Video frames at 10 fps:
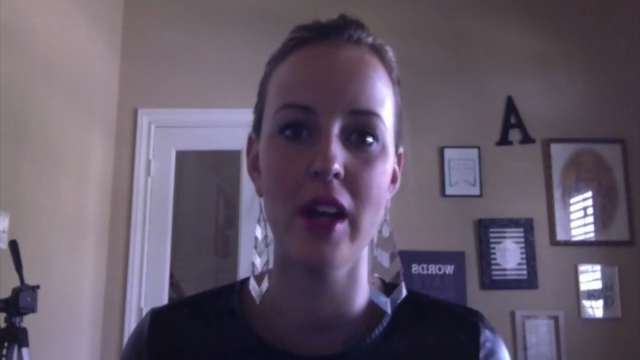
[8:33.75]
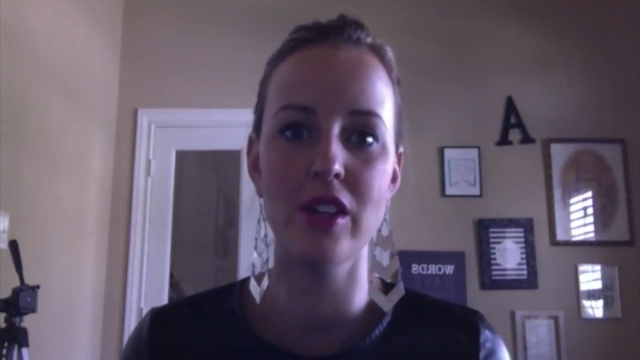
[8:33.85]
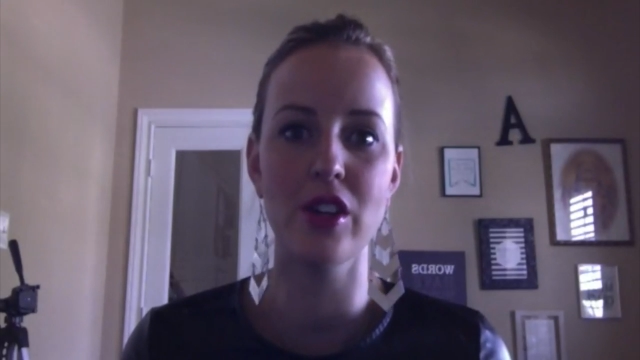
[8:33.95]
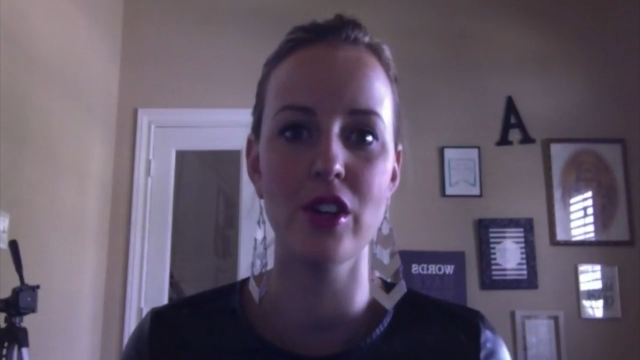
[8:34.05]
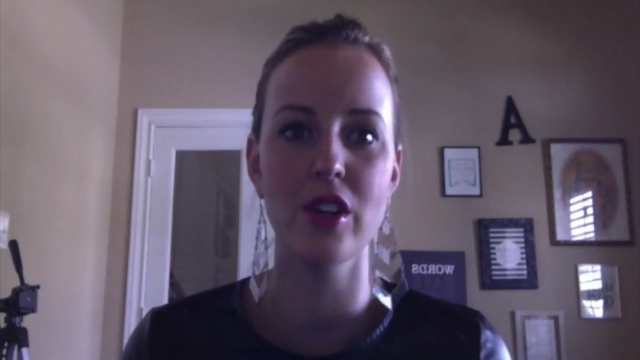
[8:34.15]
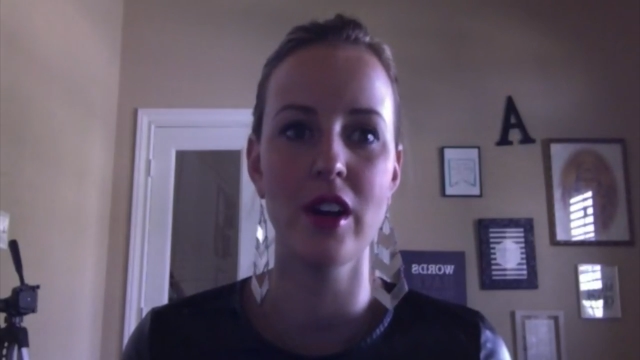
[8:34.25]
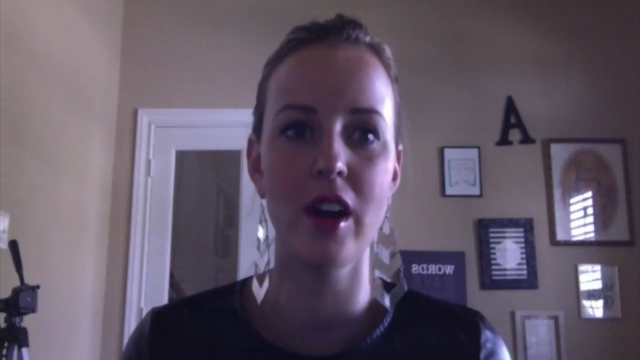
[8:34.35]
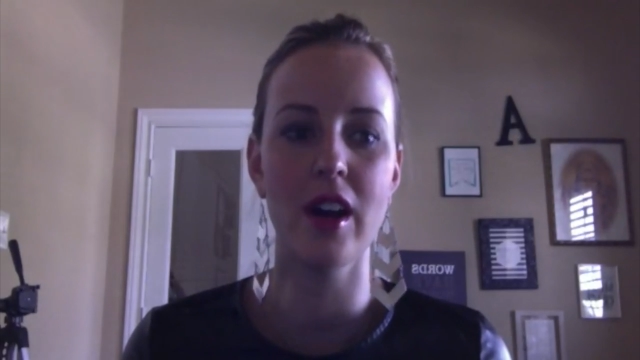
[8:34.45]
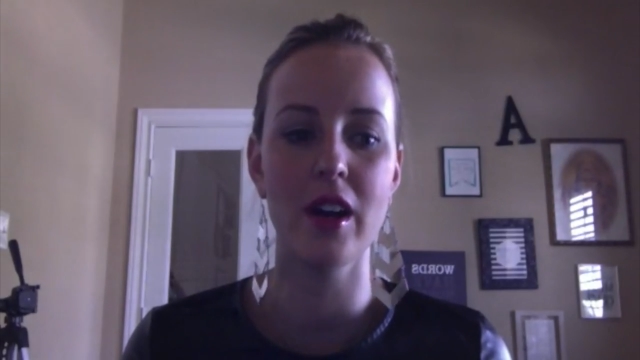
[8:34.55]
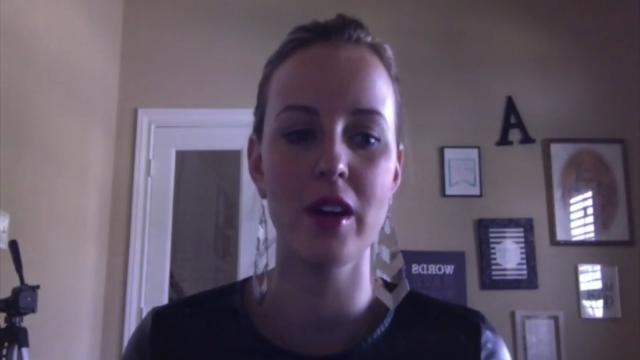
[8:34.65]
and you're
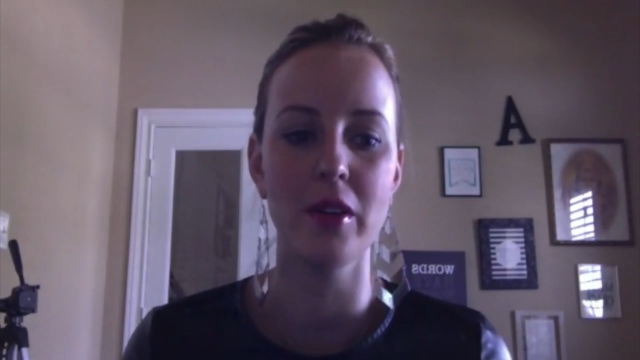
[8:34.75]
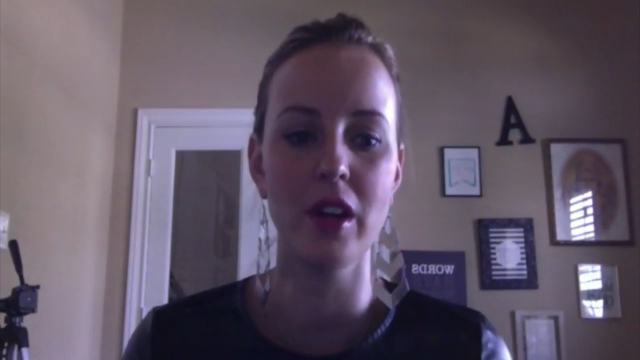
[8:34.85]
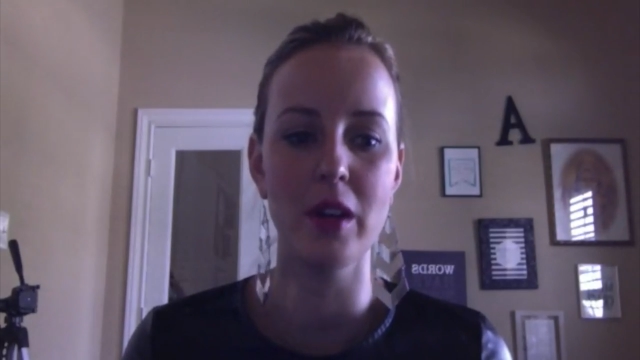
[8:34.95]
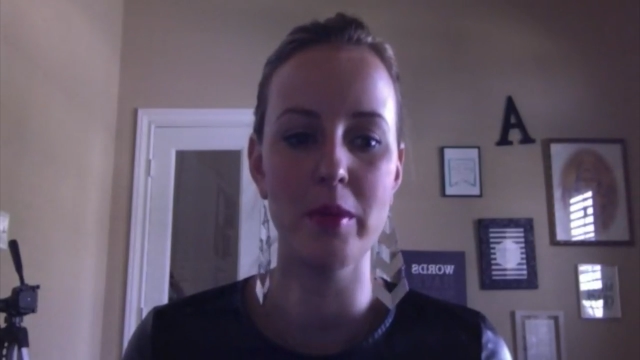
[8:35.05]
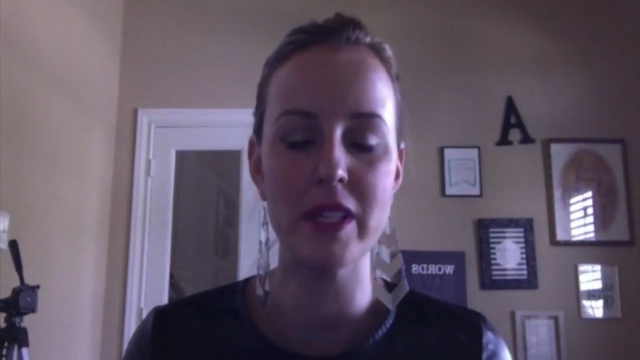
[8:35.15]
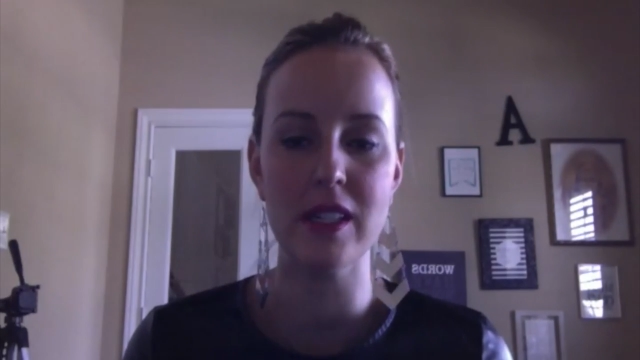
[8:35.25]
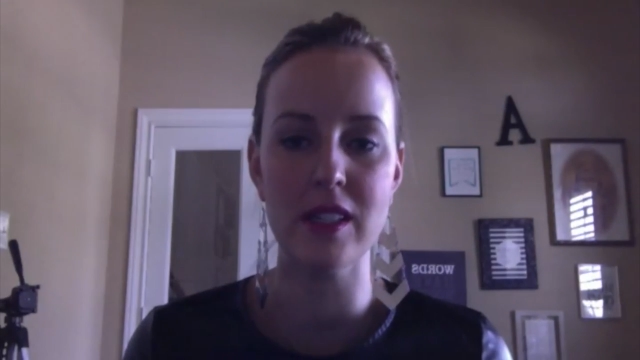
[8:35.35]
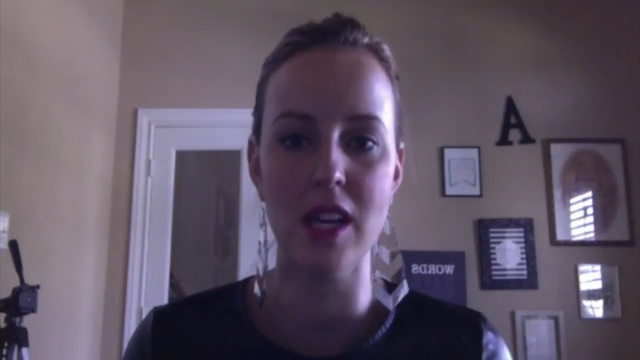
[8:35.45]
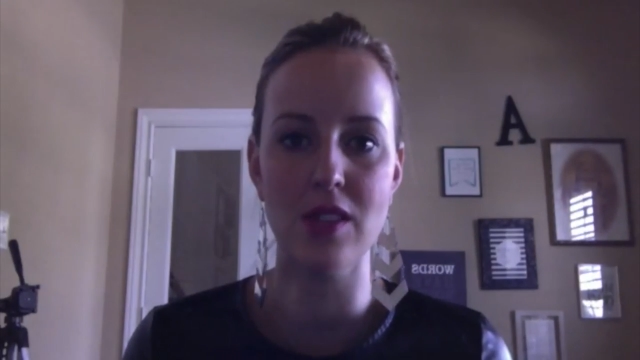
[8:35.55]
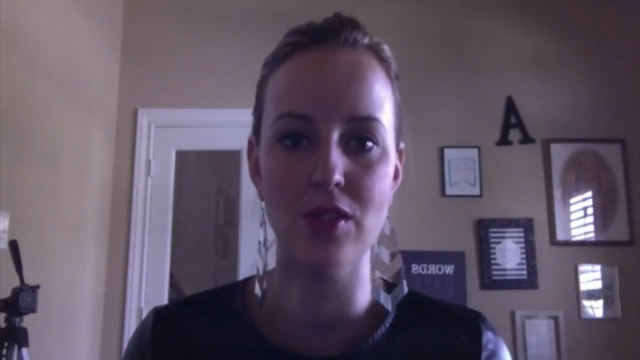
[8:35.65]
going to be
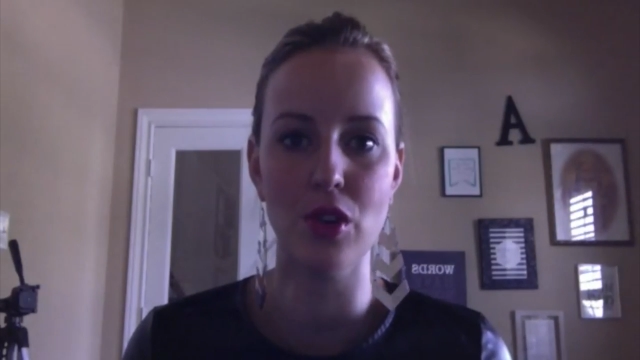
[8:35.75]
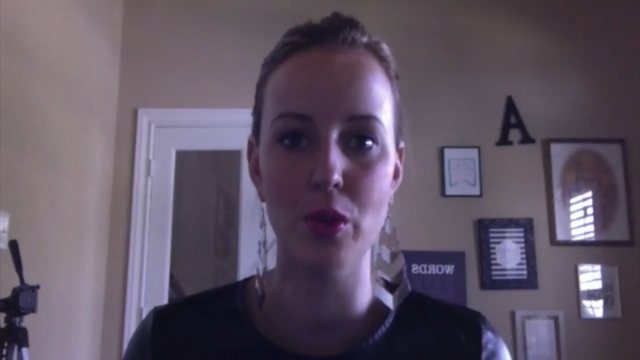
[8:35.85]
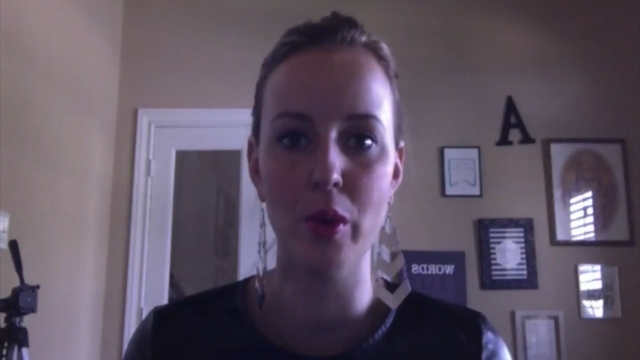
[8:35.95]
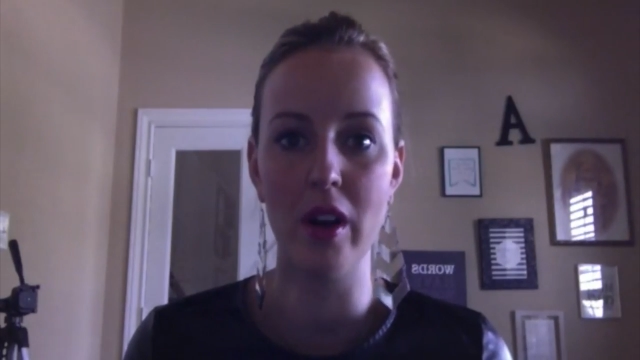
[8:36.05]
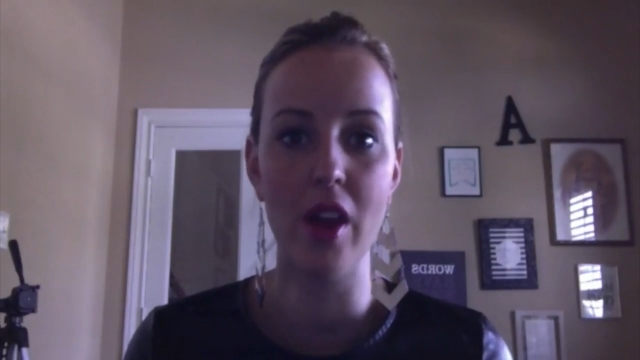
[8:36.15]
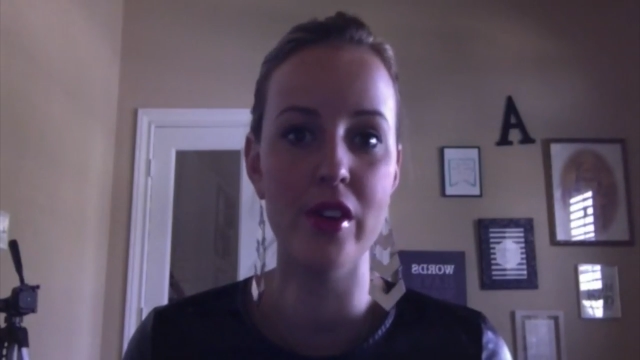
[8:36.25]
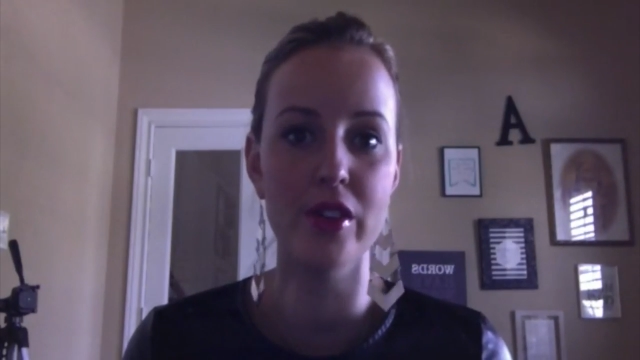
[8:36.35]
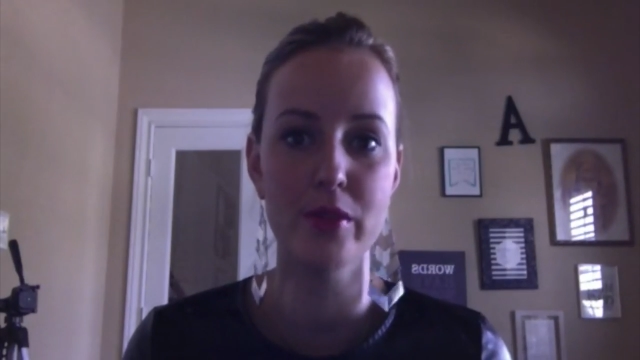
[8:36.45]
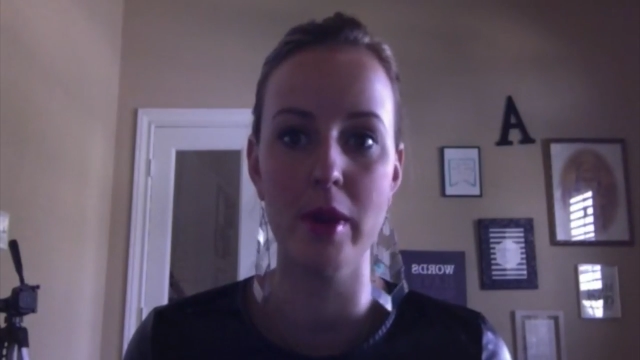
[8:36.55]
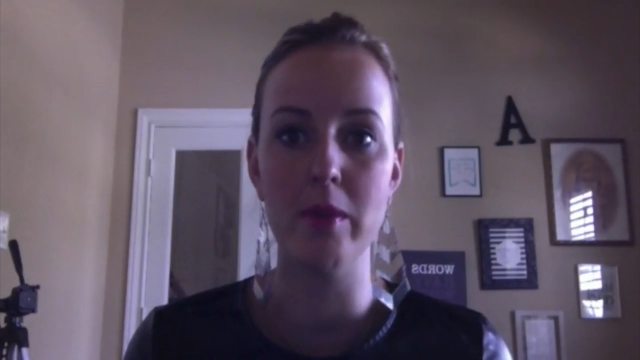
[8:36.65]
successful where
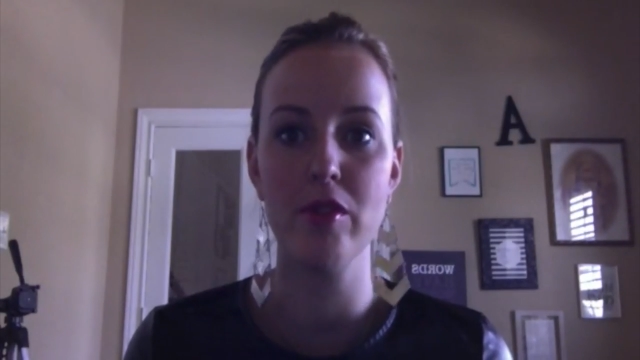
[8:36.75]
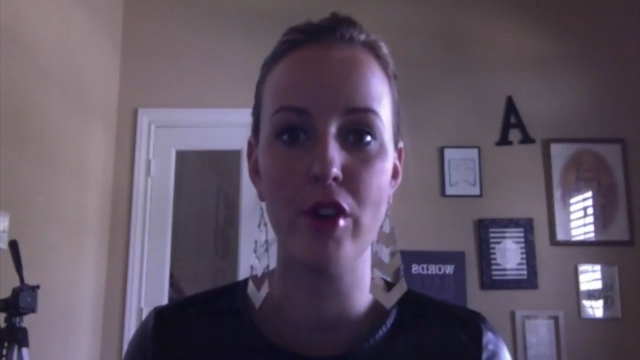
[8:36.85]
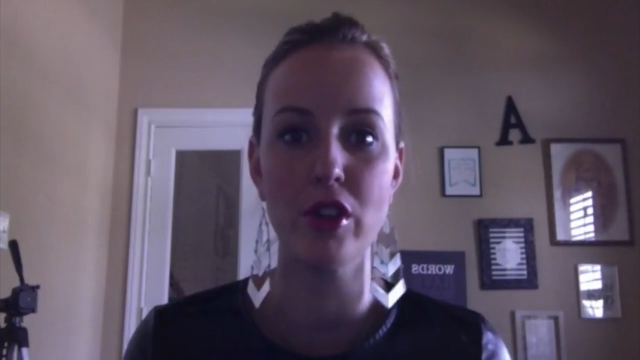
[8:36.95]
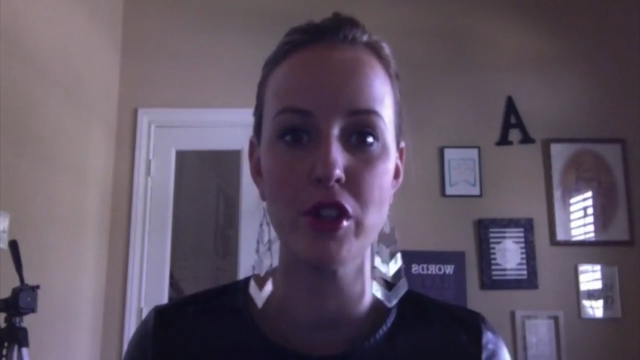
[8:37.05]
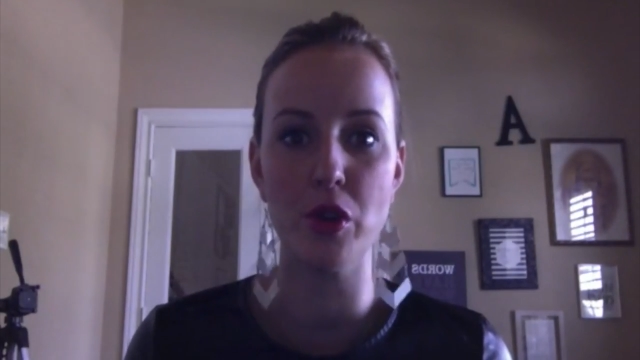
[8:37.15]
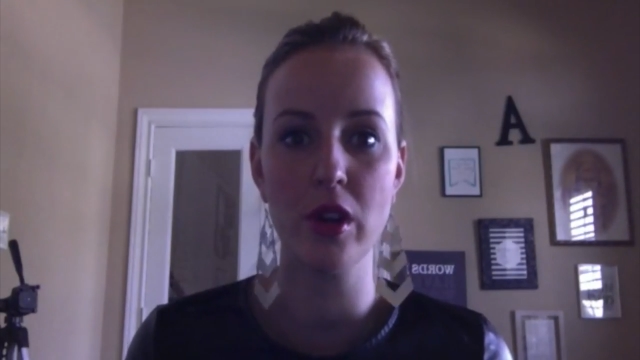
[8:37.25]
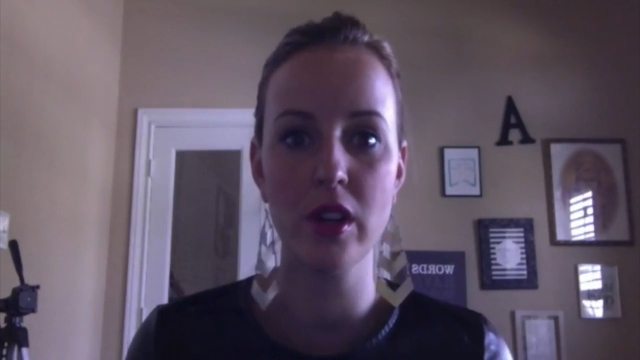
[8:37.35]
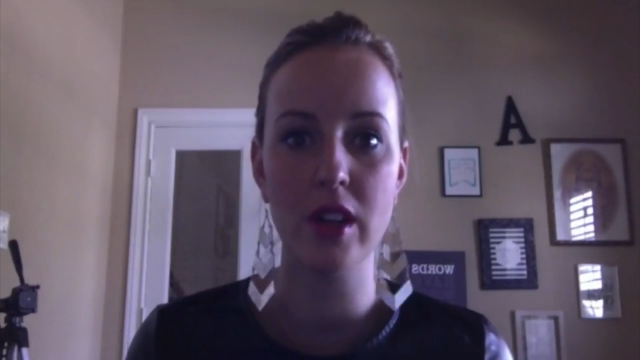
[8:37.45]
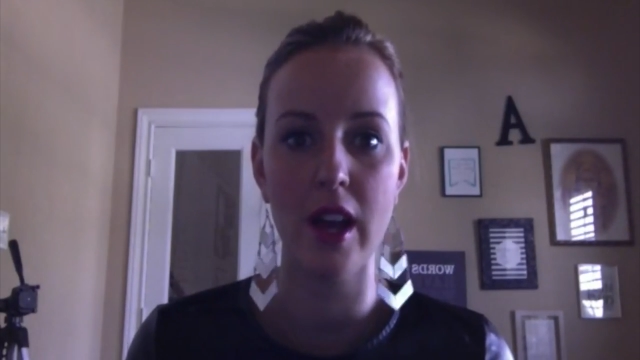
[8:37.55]
others maybe fall short,